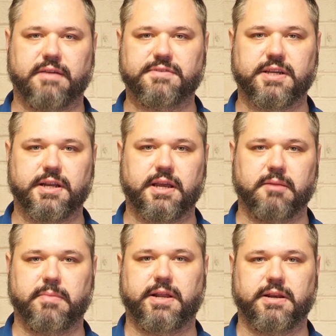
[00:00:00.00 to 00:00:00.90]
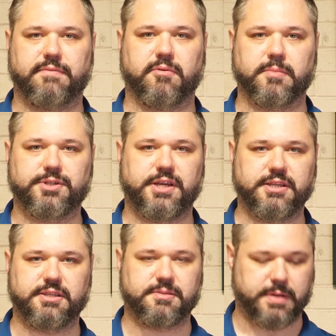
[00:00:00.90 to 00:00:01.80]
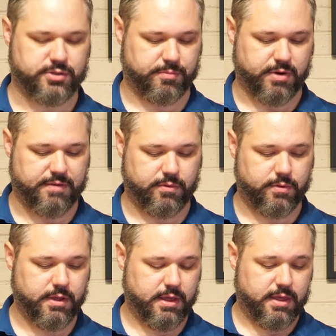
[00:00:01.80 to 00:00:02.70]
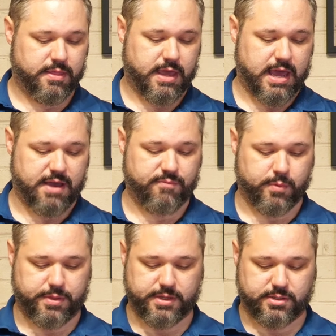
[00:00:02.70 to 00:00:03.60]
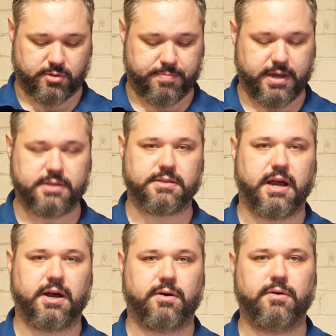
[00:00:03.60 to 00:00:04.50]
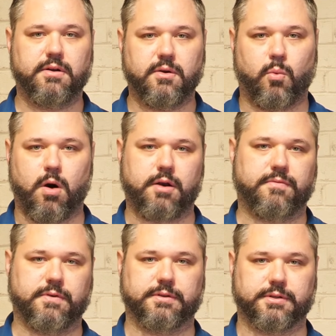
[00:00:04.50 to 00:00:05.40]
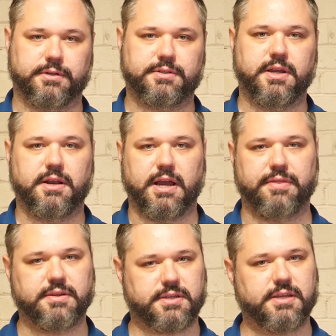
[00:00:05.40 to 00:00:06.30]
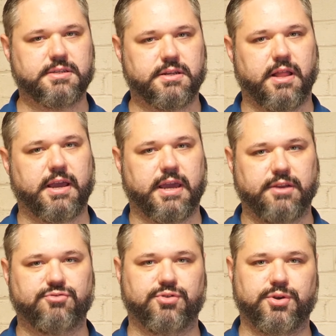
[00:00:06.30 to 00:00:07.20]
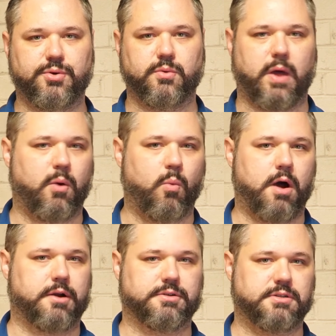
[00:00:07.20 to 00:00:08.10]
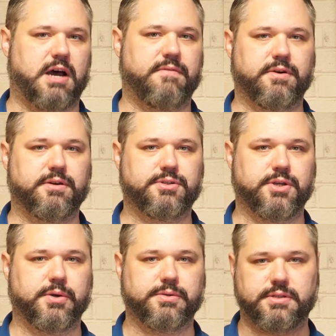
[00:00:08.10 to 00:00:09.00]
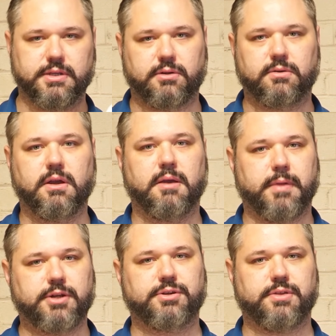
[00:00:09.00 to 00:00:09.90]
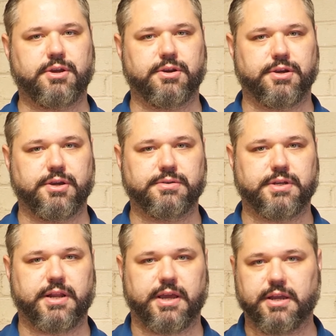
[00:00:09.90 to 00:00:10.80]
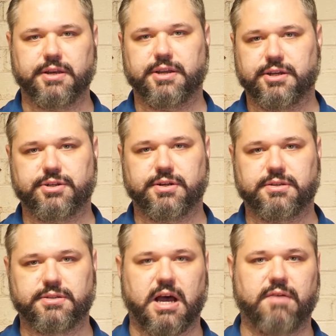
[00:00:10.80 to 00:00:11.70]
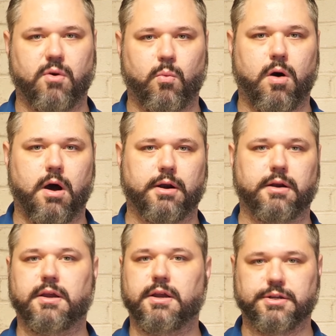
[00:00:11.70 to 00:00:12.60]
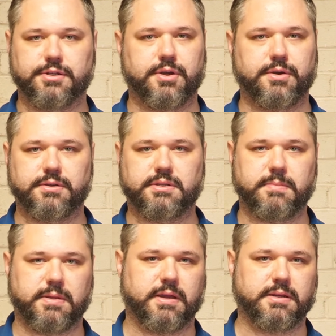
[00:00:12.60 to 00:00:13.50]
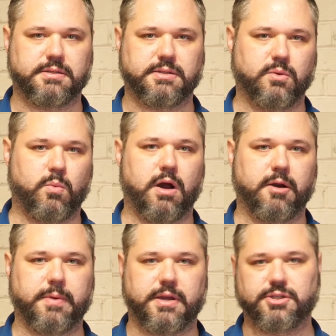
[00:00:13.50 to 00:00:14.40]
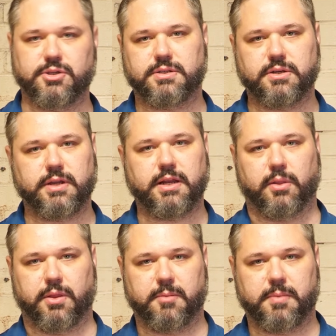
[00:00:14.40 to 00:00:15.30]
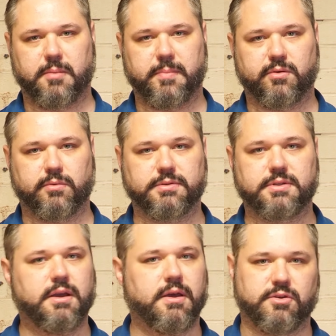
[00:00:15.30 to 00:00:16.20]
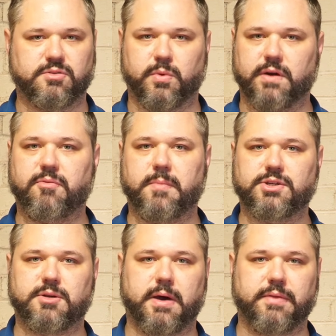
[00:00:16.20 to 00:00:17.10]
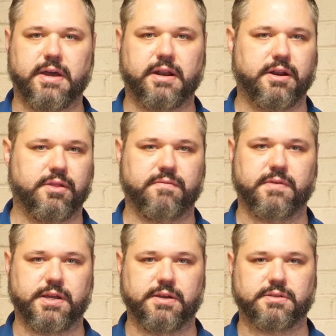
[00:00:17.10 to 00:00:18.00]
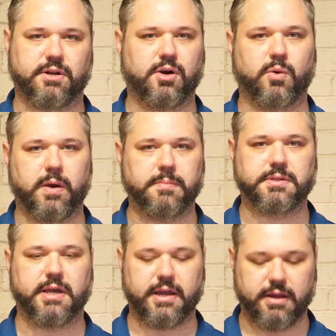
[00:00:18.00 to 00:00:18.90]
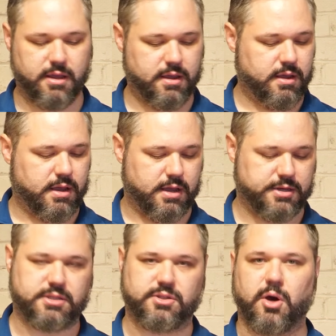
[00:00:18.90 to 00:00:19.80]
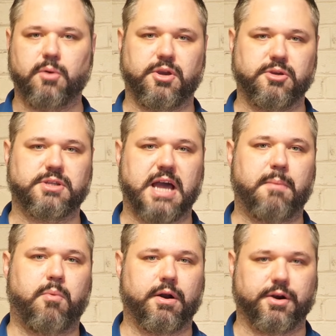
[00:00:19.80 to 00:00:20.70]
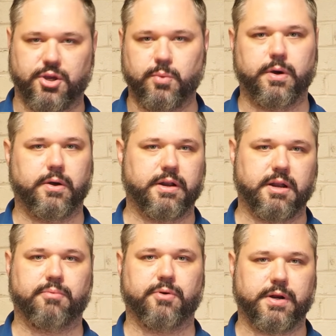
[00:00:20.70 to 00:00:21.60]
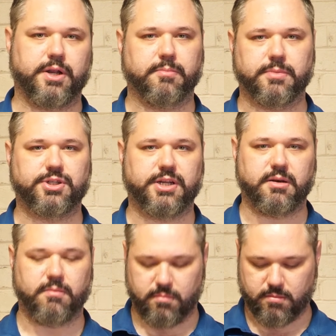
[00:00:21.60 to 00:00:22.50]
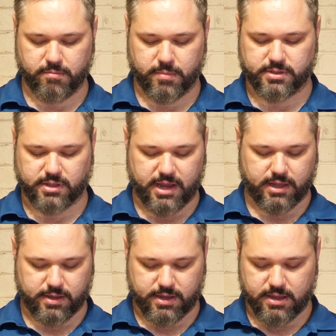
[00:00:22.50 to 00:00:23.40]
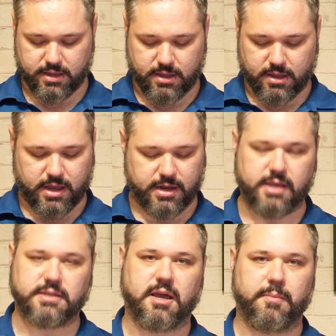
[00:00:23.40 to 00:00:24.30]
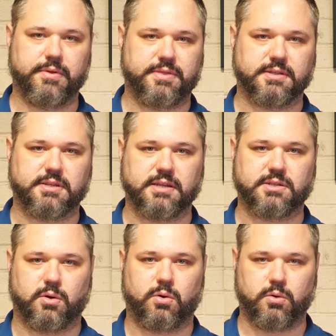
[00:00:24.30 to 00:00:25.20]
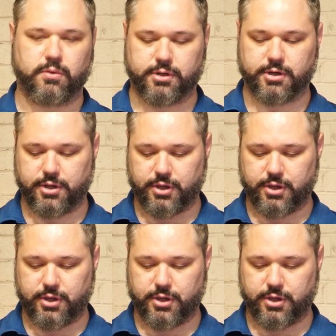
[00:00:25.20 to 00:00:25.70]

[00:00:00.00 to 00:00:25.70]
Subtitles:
I've seen it in many different machines, especially Breville. They have one of these little puck style water filters. Now this isn't like a true like water softener, so still make sure that you're using a conditioned softened water. Just don't use something like distilled water because you still need a little bit of minerals. There's more information about that in other videos and on our website. Just don't use tap water. You will end up ruining your machine, most likely. It does come with this nice little holder.